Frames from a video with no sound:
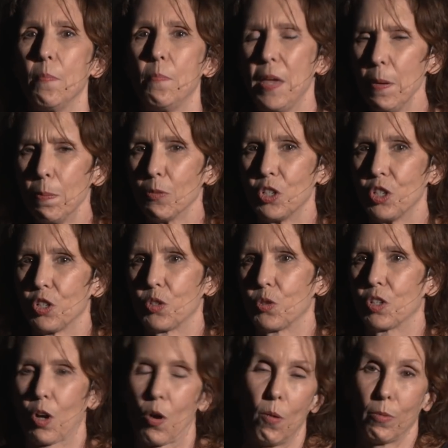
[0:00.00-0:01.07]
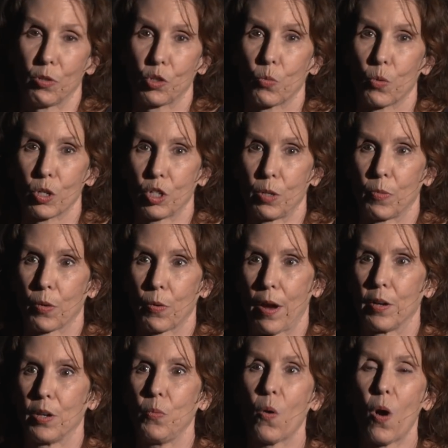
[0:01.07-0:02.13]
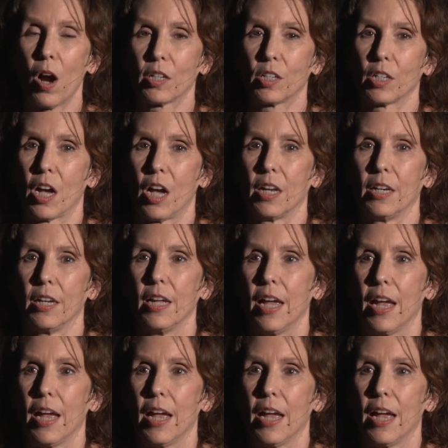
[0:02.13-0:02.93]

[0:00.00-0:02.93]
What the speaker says: people just almost worshiped the ground he walked on,